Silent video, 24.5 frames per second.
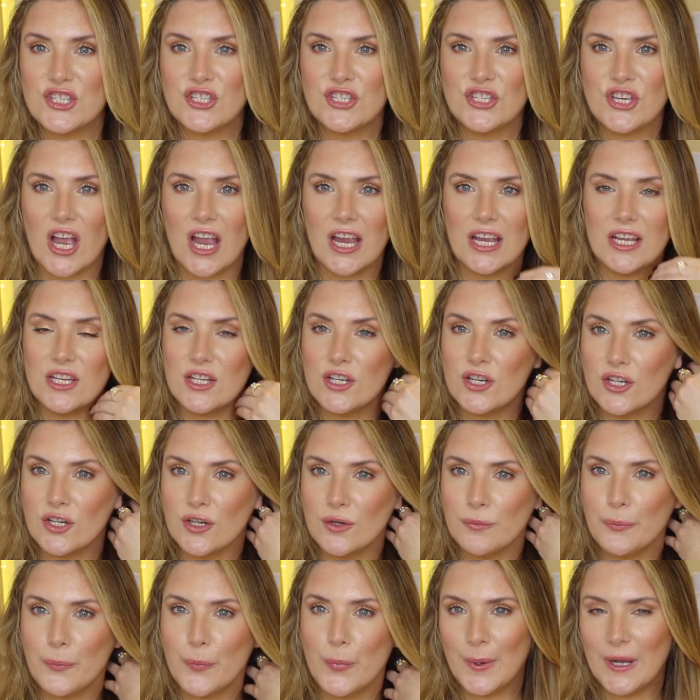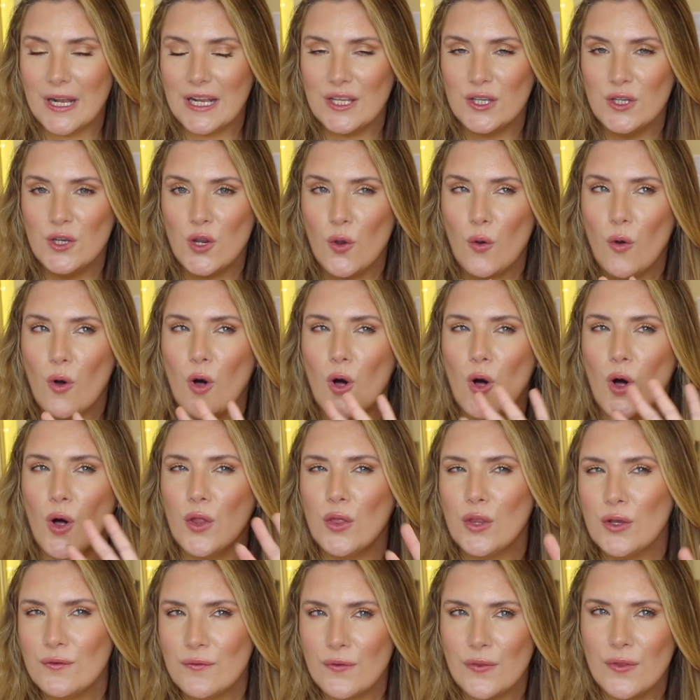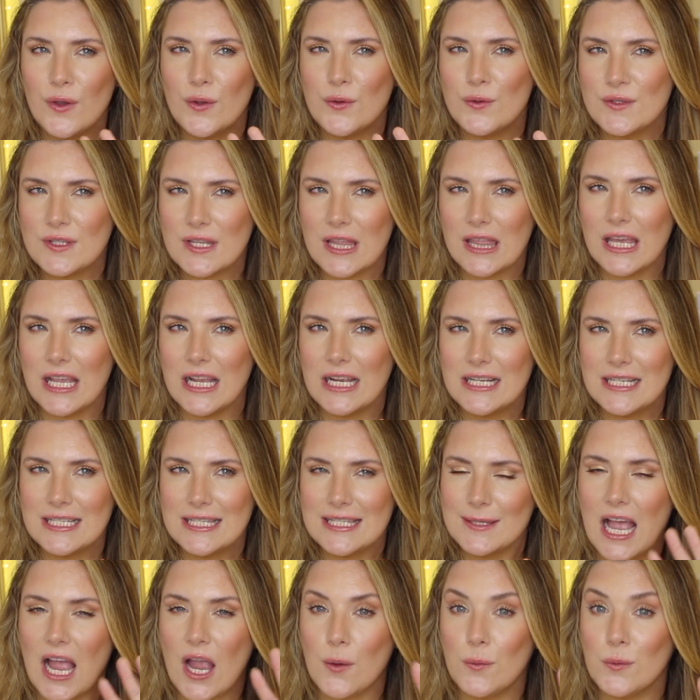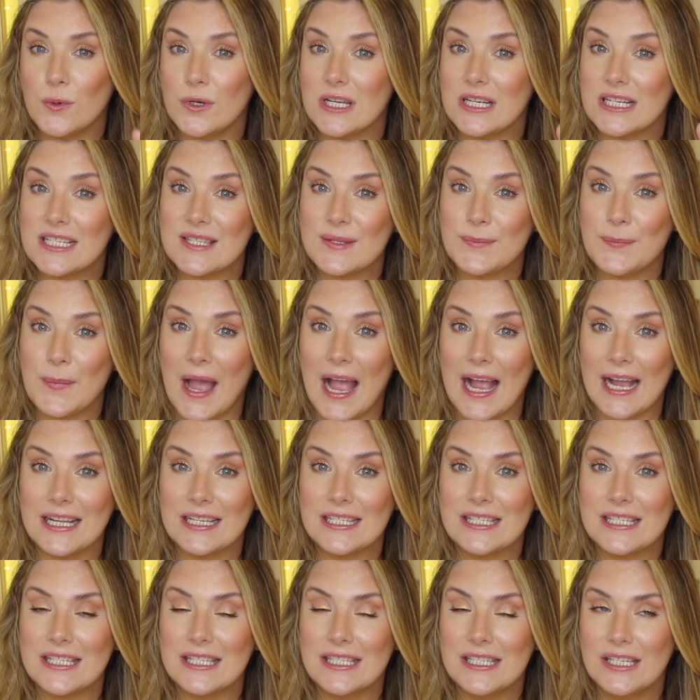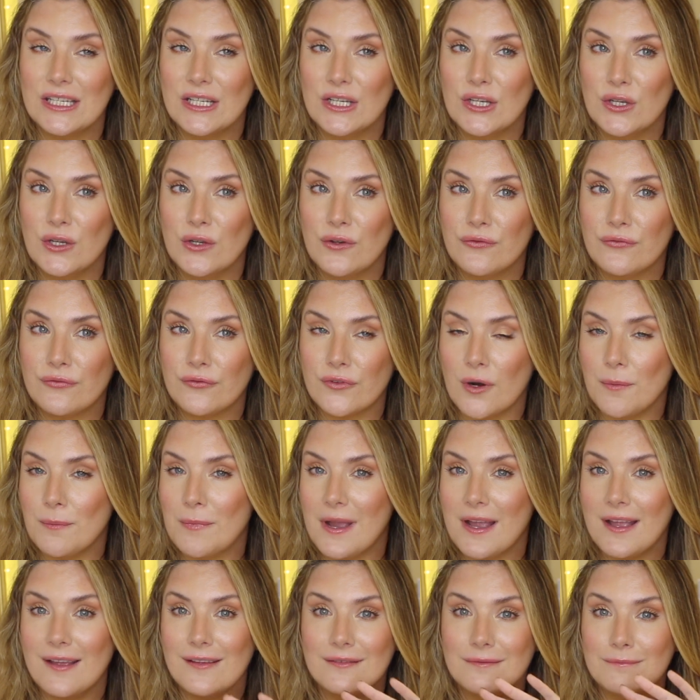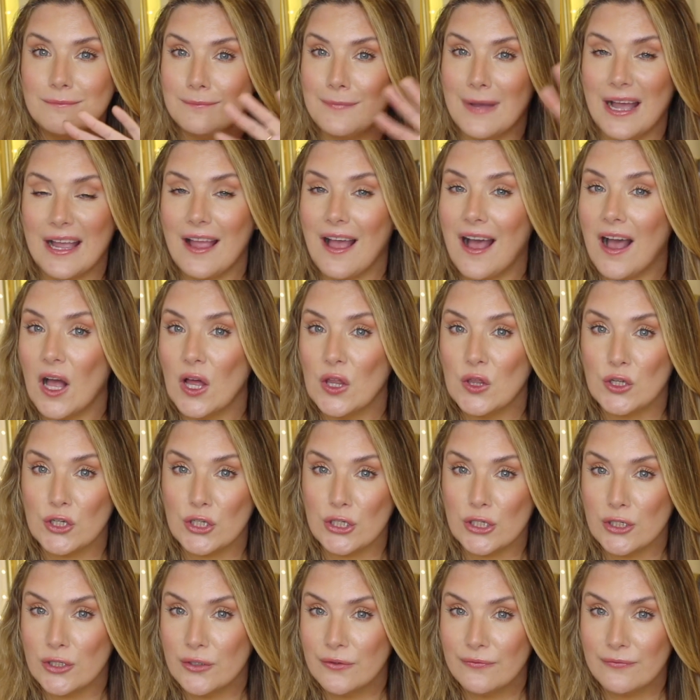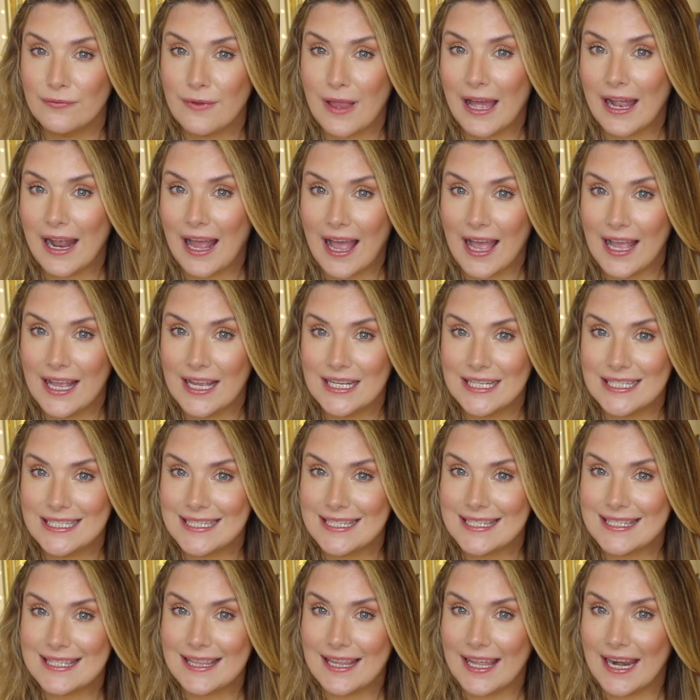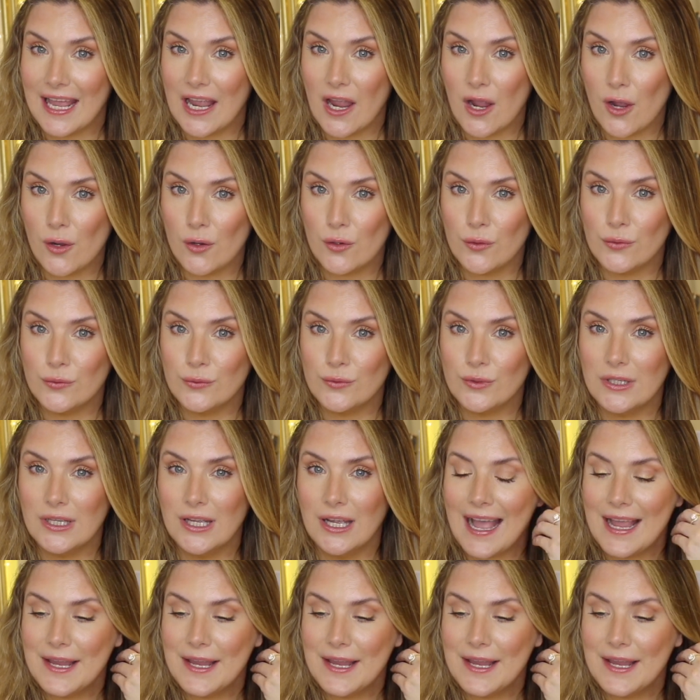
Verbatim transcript: shinier, but you know, all of those things I would expect from my other flat irons that I own.